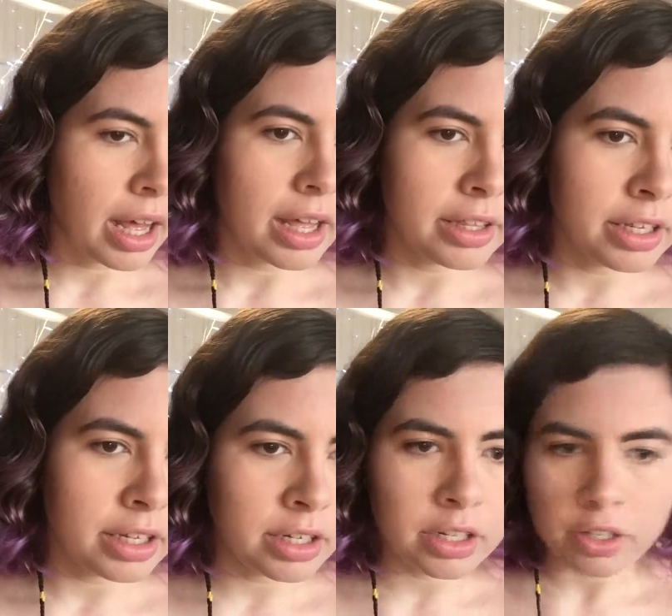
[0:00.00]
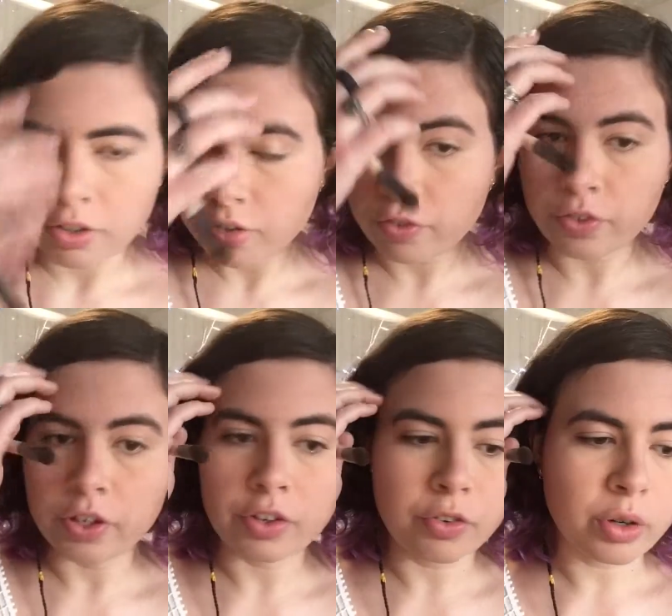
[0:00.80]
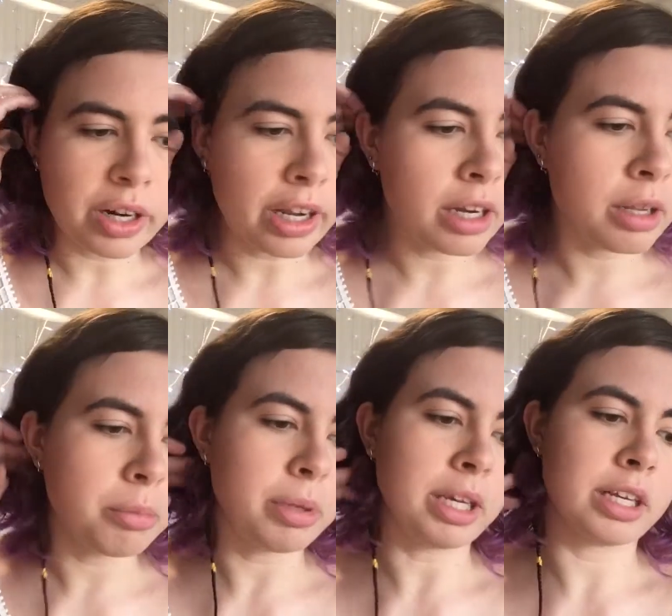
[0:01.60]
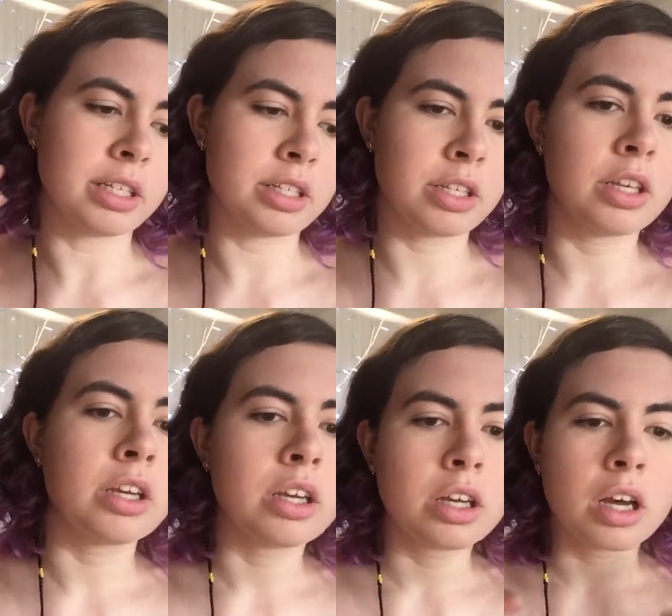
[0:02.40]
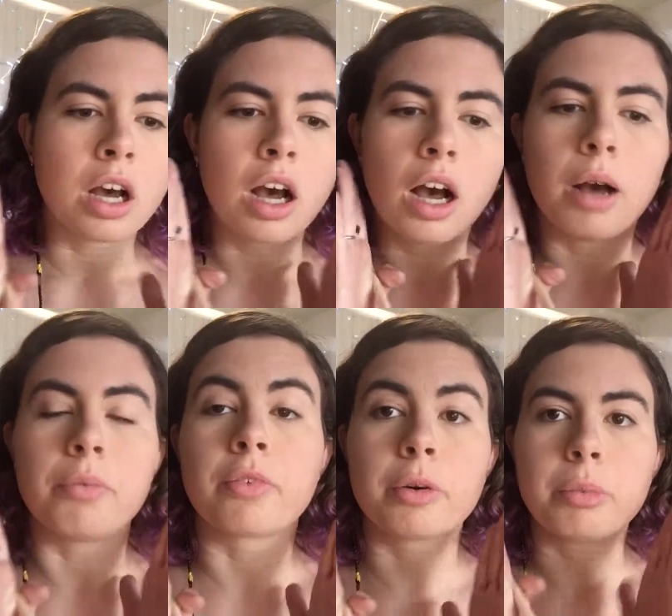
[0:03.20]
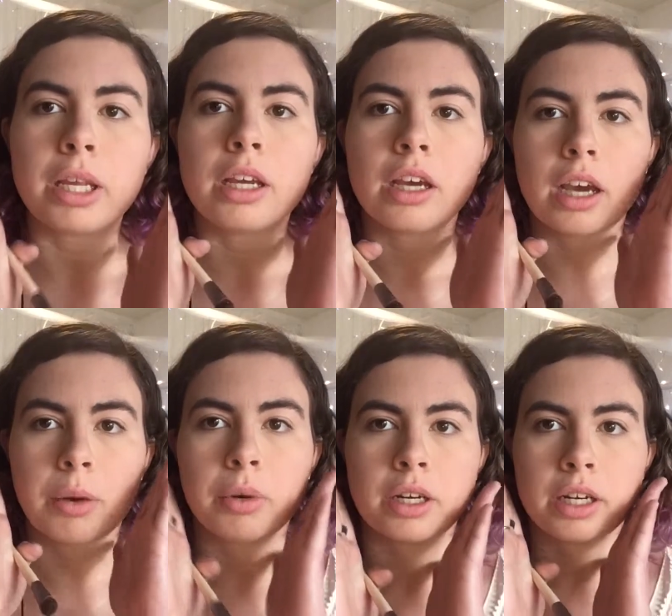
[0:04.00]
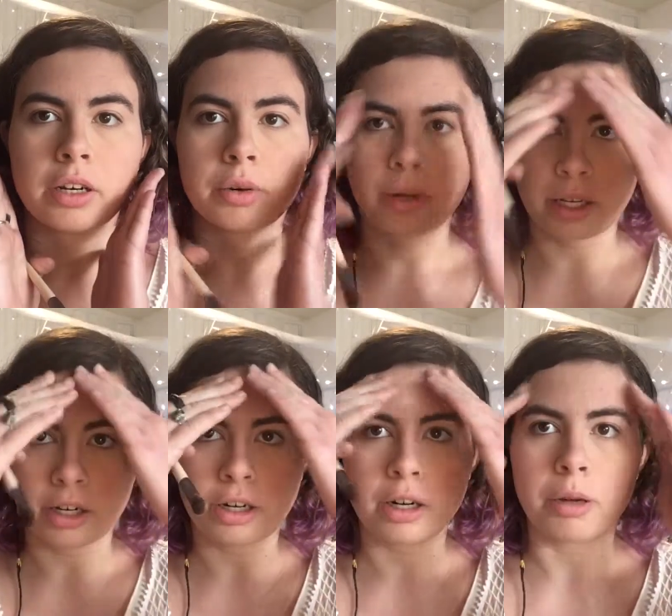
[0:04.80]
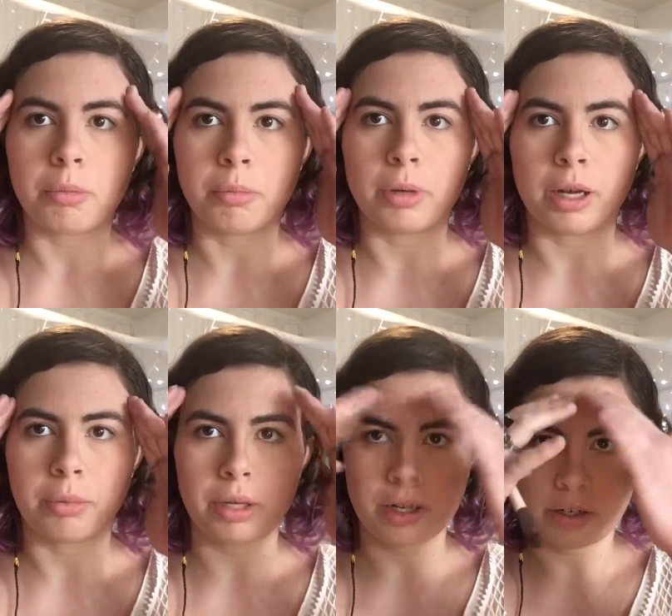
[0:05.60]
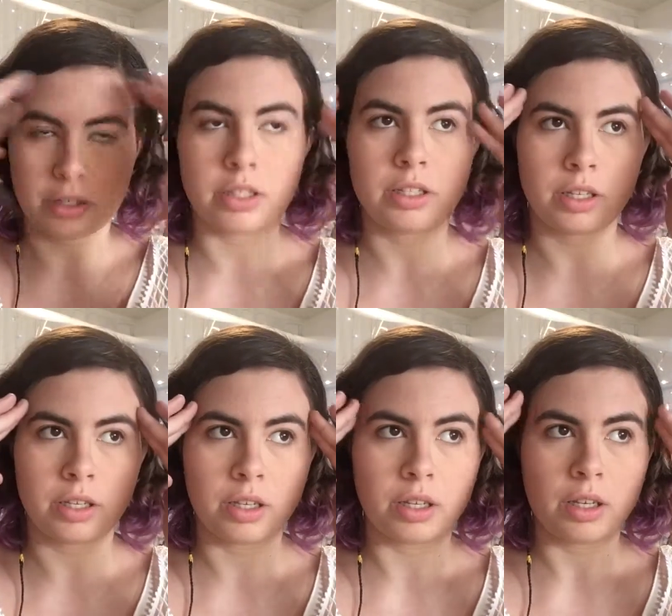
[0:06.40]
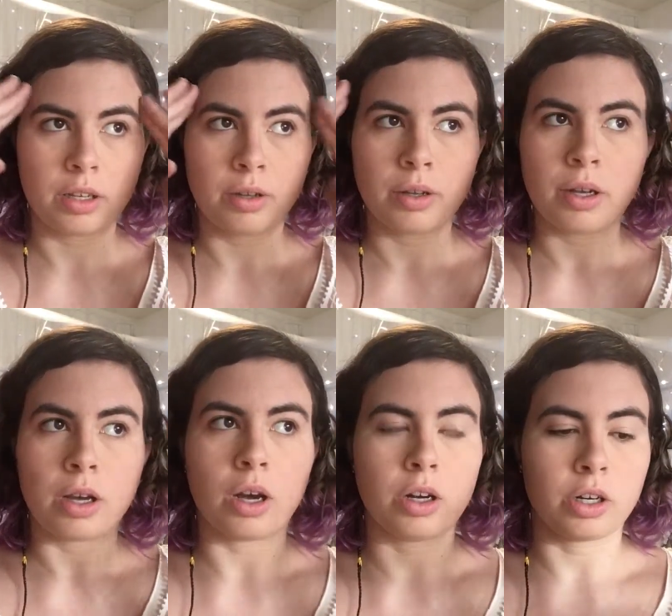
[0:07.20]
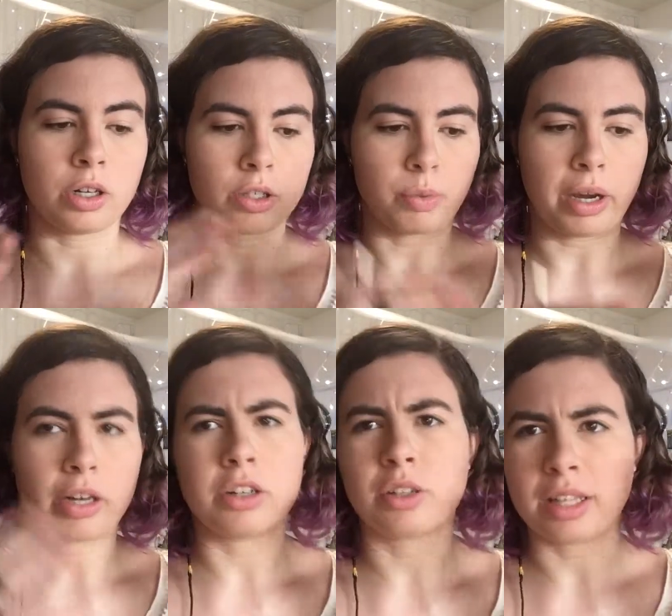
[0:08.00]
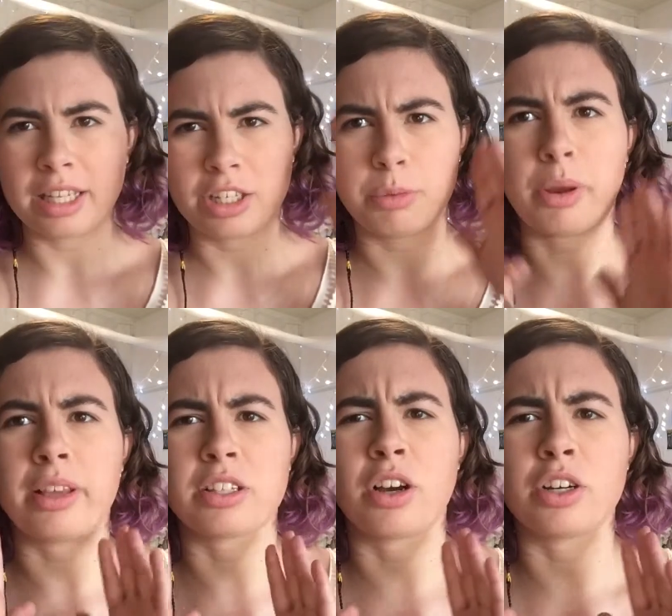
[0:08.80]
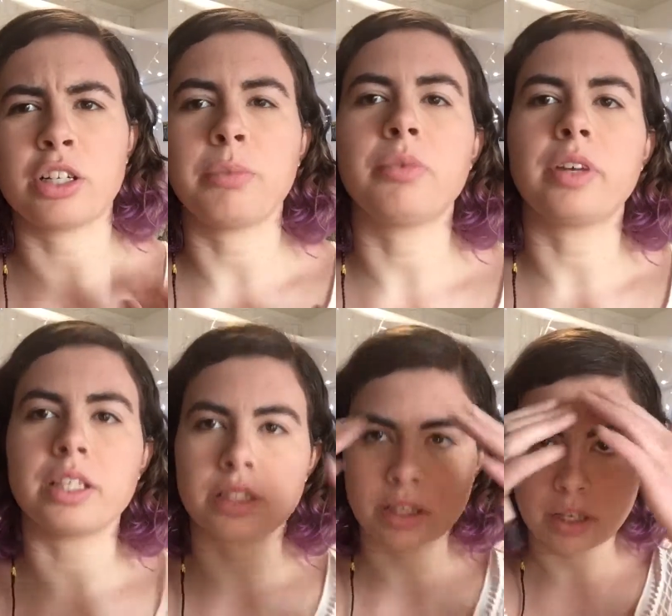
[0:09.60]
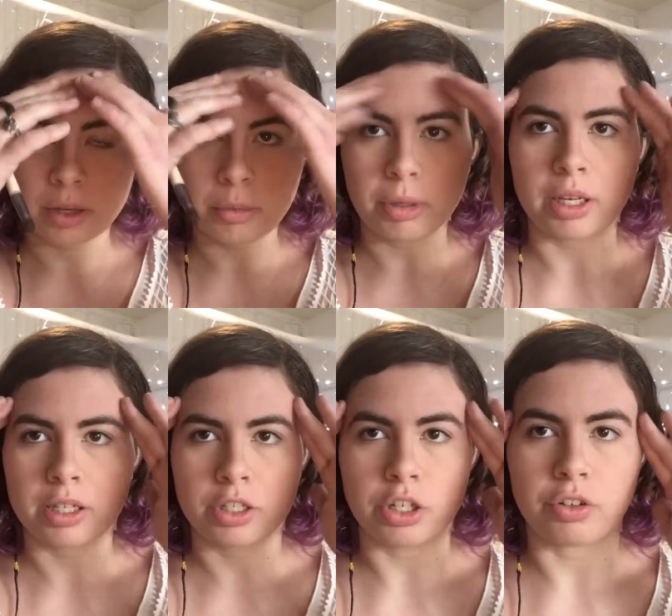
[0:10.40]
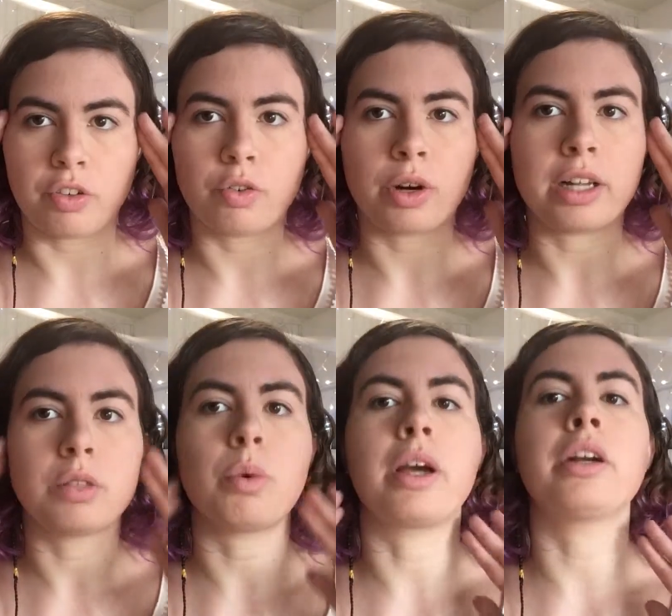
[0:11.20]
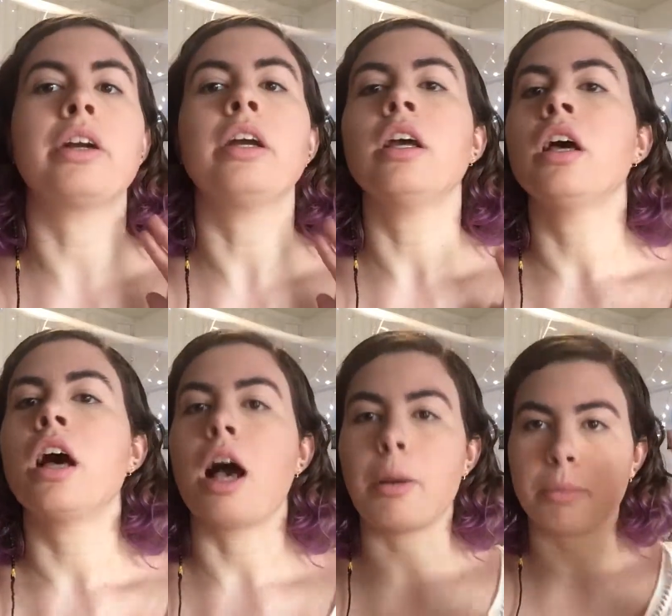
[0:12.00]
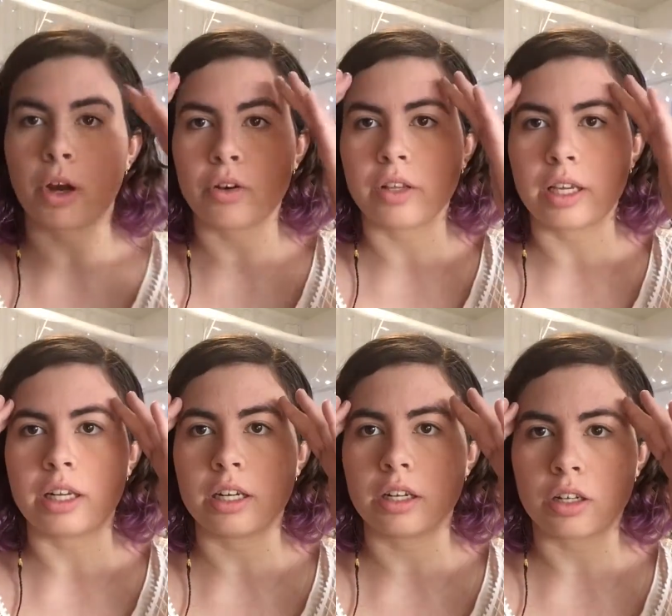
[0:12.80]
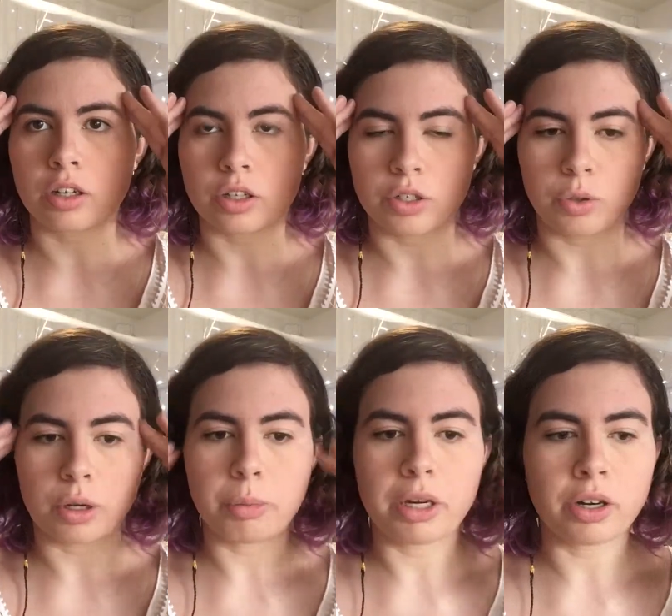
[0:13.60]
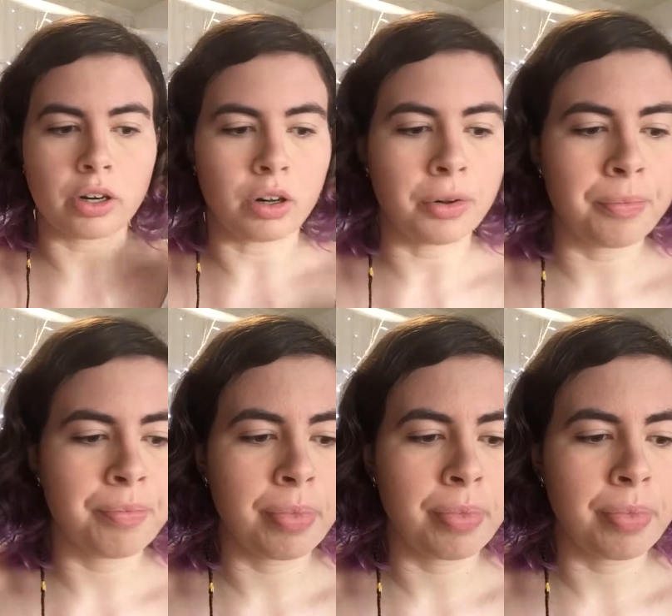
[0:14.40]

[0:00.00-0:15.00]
And then for your forehead, because for me, I want to narrow here, but up here's on her is wider, so I think she probably has a heart-shaped face, because generally the forehead's wider. I'm not really gonna contour up here at all,